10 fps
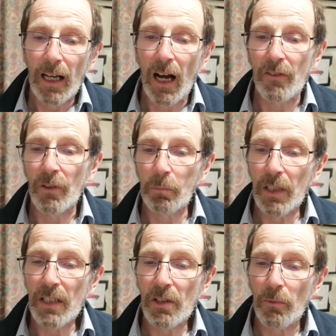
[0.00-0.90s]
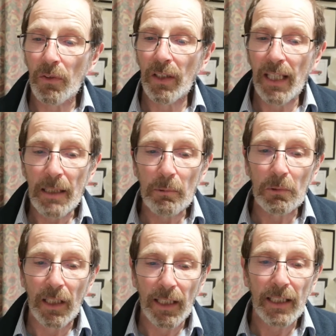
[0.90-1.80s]
and replace it with
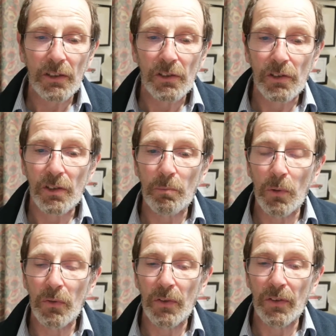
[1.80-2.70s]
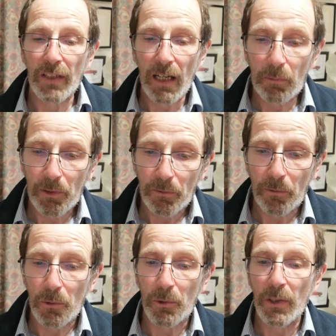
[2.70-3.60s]
cabled connections to both the tablet
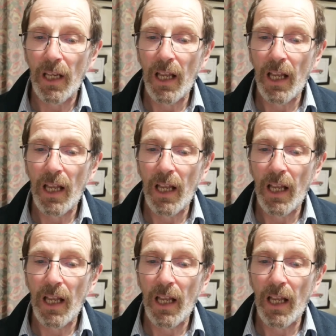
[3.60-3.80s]
phone